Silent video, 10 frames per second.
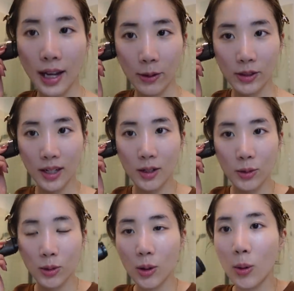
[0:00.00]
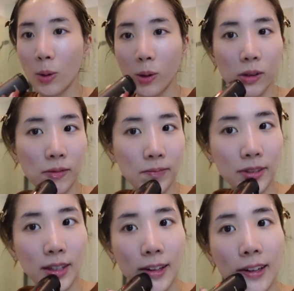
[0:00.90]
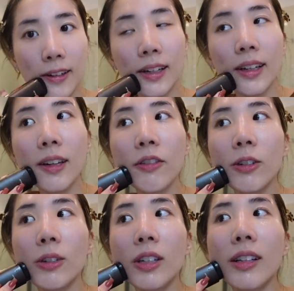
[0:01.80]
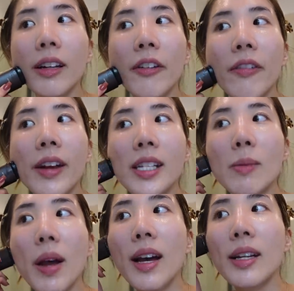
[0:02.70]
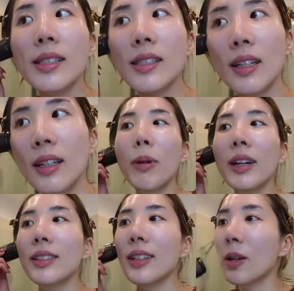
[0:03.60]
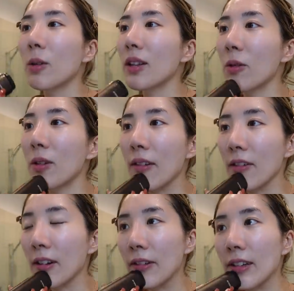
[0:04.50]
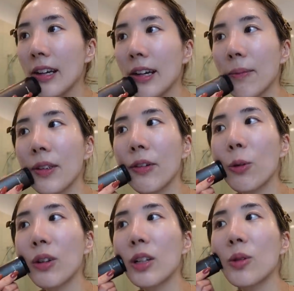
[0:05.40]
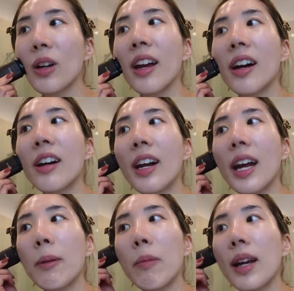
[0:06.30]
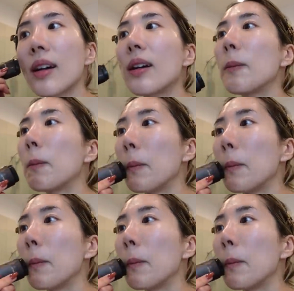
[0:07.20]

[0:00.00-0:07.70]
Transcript: I was gonna do a whole thing, like even doing like a face mask, but I don't think we have enough time. I wanna do hair and makeup.